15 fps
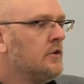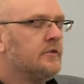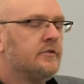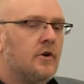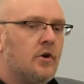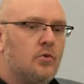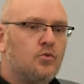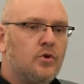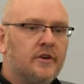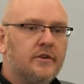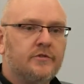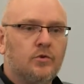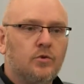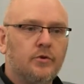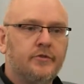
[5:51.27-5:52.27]
So
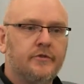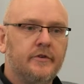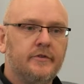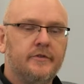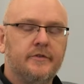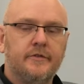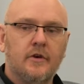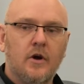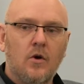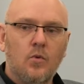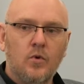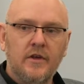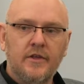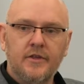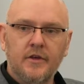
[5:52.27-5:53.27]
resources,
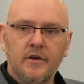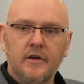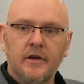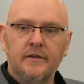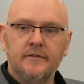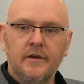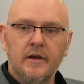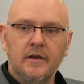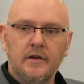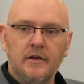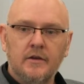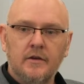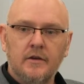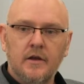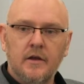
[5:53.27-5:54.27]
we think, are
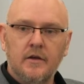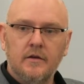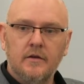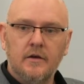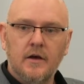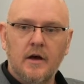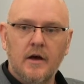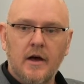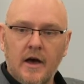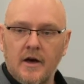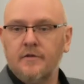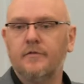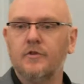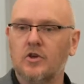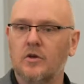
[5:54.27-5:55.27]
taken
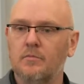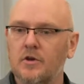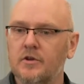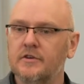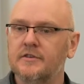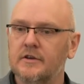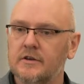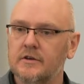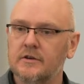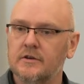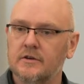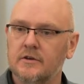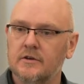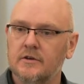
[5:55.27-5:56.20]
out of the community